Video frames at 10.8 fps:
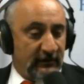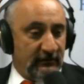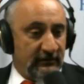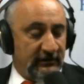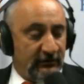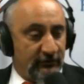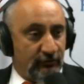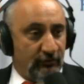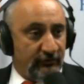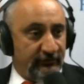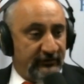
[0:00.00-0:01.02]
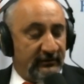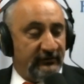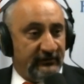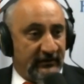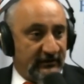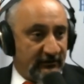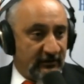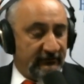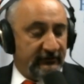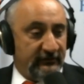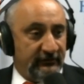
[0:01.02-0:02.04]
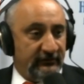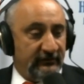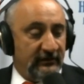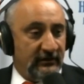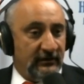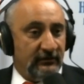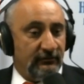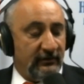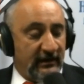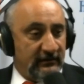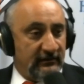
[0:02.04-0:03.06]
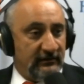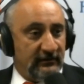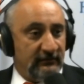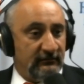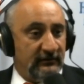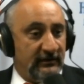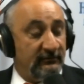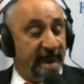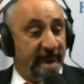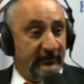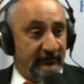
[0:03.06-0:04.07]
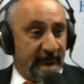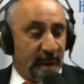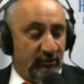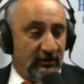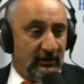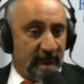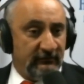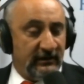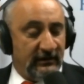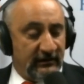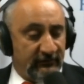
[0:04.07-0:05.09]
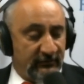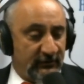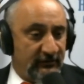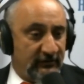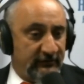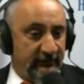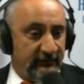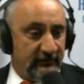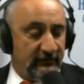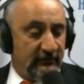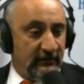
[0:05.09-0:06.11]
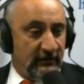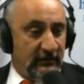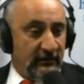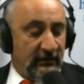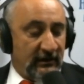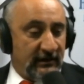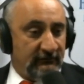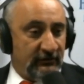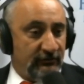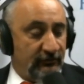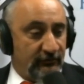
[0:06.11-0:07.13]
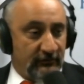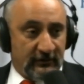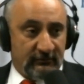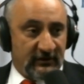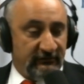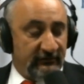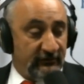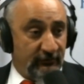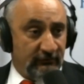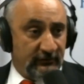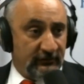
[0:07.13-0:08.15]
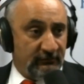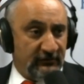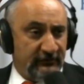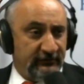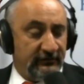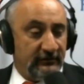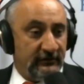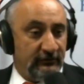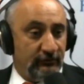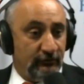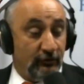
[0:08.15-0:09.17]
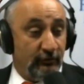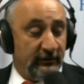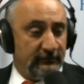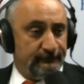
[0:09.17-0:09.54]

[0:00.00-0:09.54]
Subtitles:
geared towards them staying in office rather than them fixing the problem. We got to get some adults in there. I have encouraged a lot of my friends who were in the military to go in.